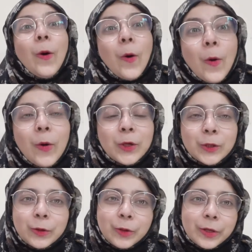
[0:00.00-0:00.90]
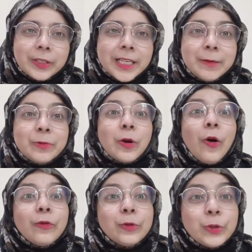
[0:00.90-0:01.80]
all through your dreams
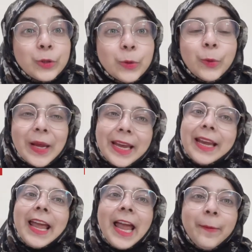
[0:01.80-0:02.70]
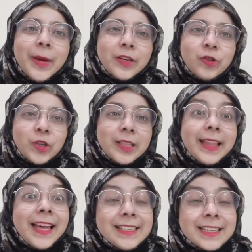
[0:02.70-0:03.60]
of doing MHA,
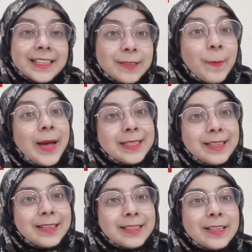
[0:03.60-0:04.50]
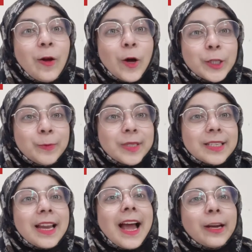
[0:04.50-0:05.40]
that is Masters in
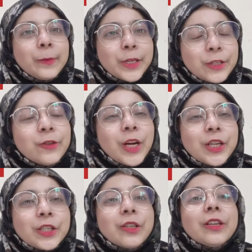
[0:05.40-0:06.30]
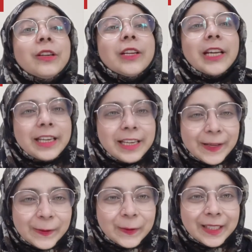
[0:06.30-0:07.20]
Hospital Administration in
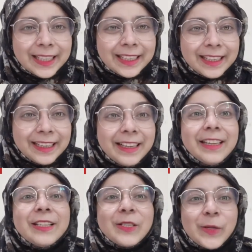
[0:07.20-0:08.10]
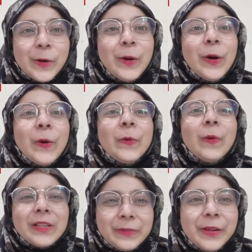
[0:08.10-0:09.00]
UK. So
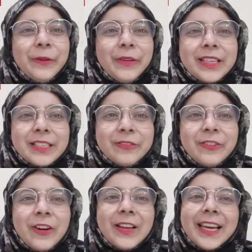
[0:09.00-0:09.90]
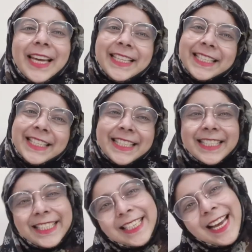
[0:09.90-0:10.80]
what we are waiting for? Let's
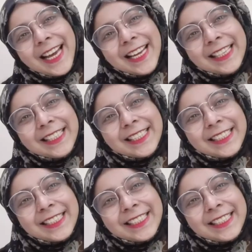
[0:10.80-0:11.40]
start.